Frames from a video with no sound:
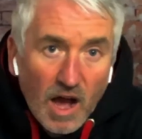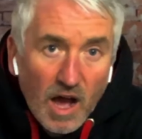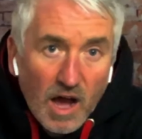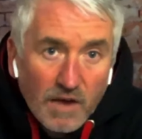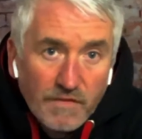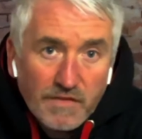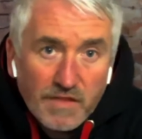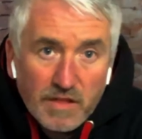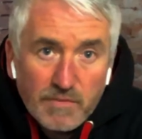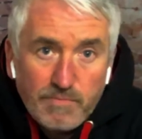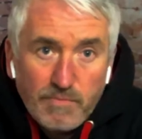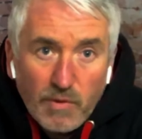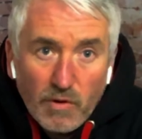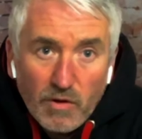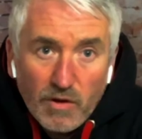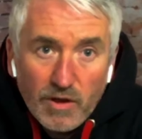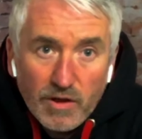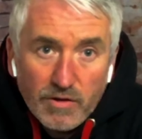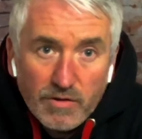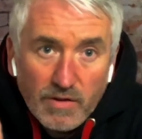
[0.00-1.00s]
After the
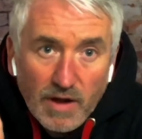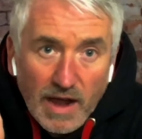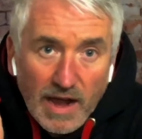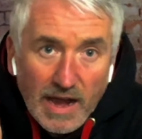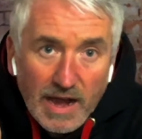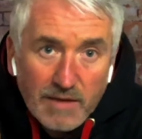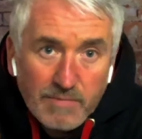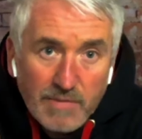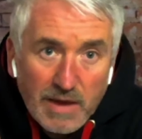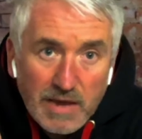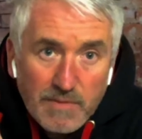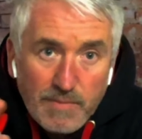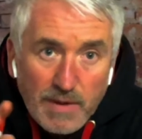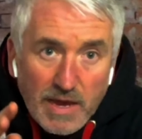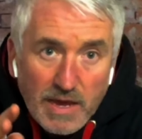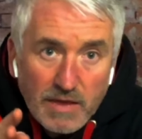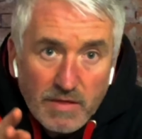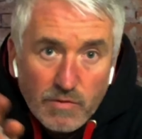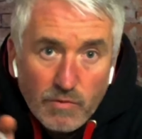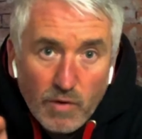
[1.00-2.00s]
boil and
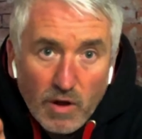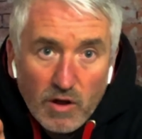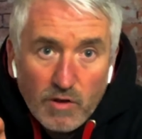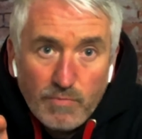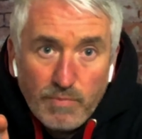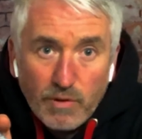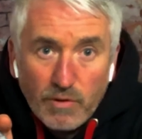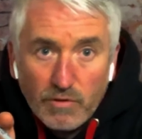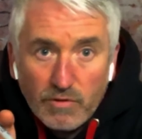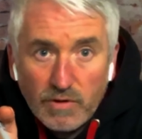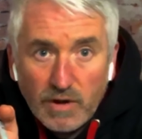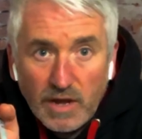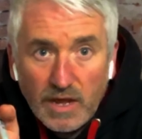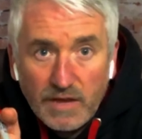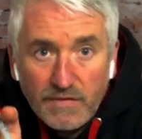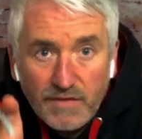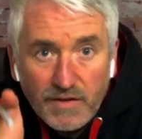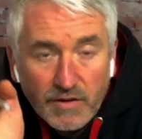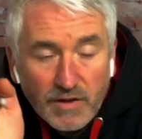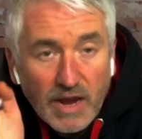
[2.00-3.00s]
maybe the whirlpool,
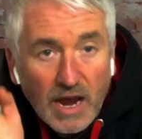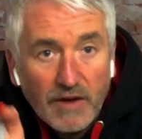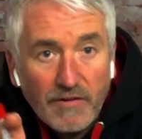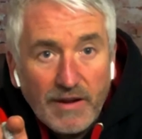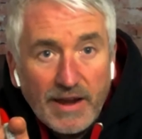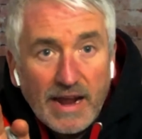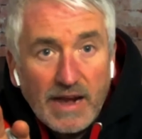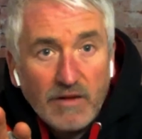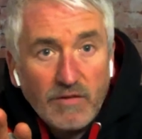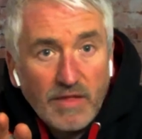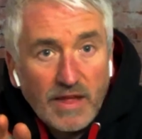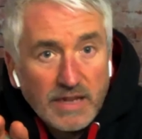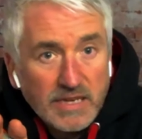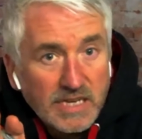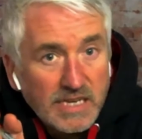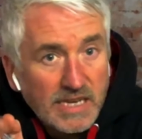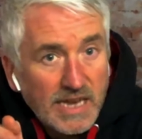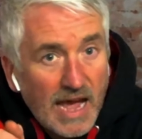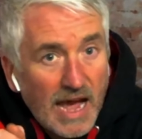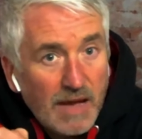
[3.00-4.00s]
if you're carrying out that
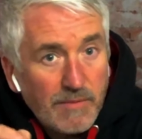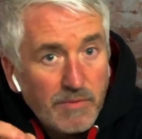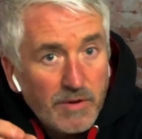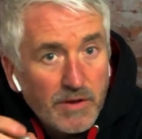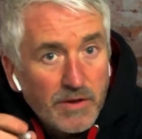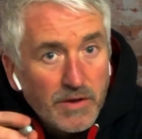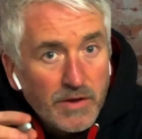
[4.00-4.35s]
step,